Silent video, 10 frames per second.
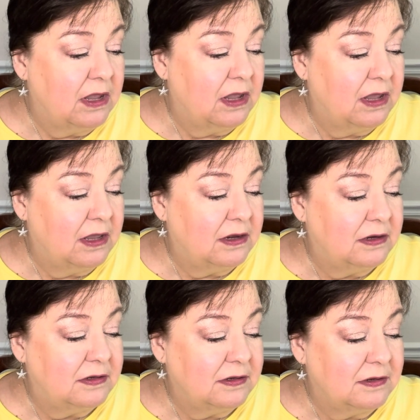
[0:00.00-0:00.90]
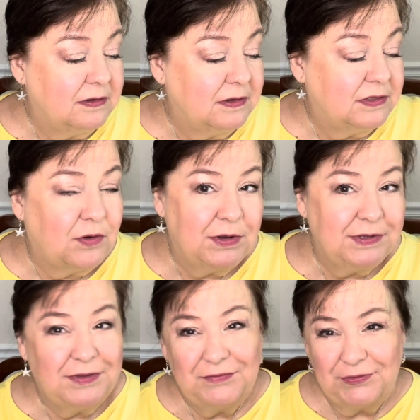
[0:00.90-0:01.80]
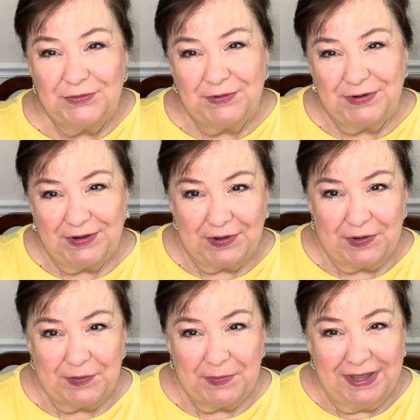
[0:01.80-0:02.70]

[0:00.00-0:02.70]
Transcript: And it's always the first one to come.